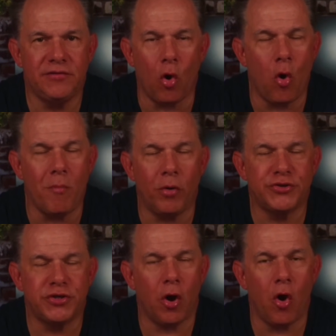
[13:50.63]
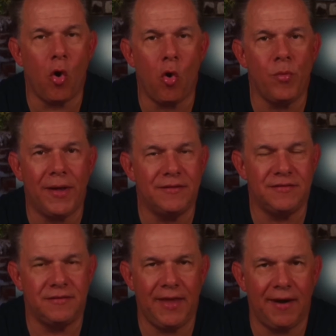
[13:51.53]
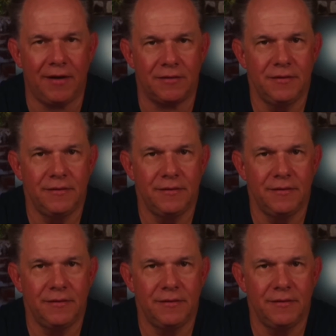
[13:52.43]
almost always there.